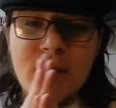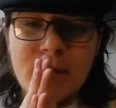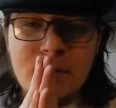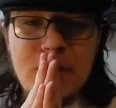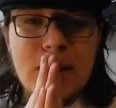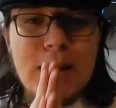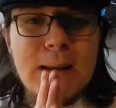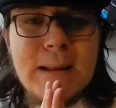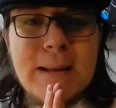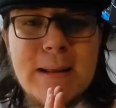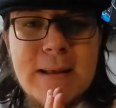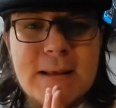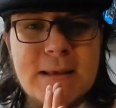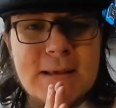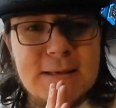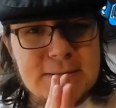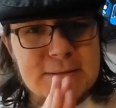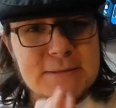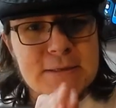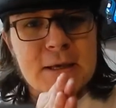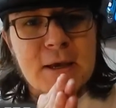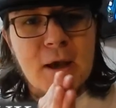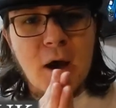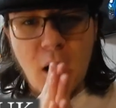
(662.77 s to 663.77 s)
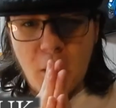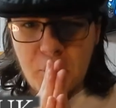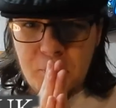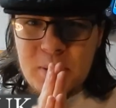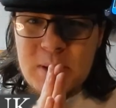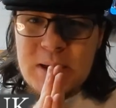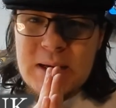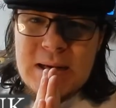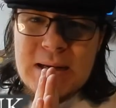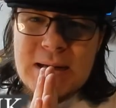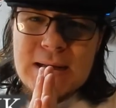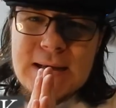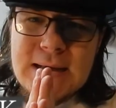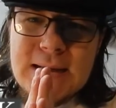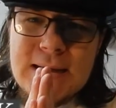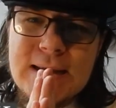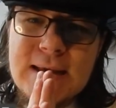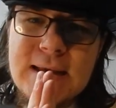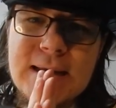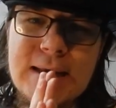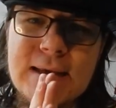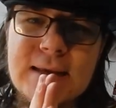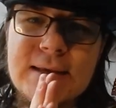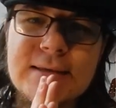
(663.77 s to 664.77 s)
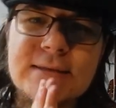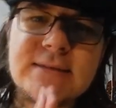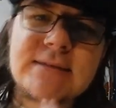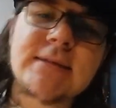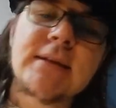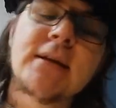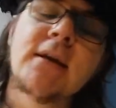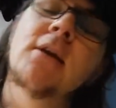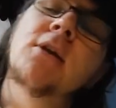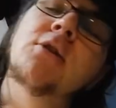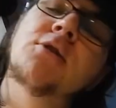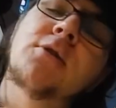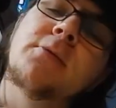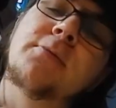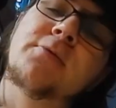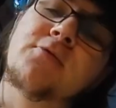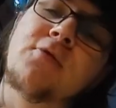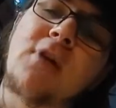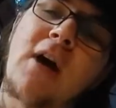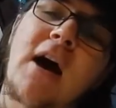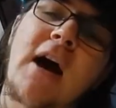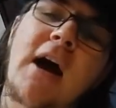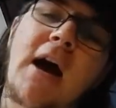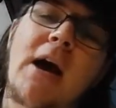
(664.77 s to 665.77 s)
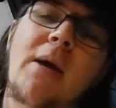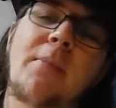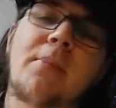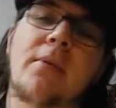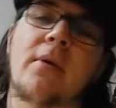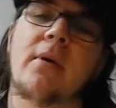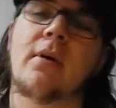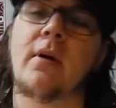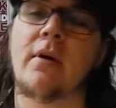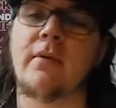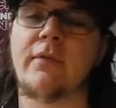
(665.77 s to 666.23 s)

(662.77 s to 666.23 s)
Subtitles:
Please, oh please, subscribe,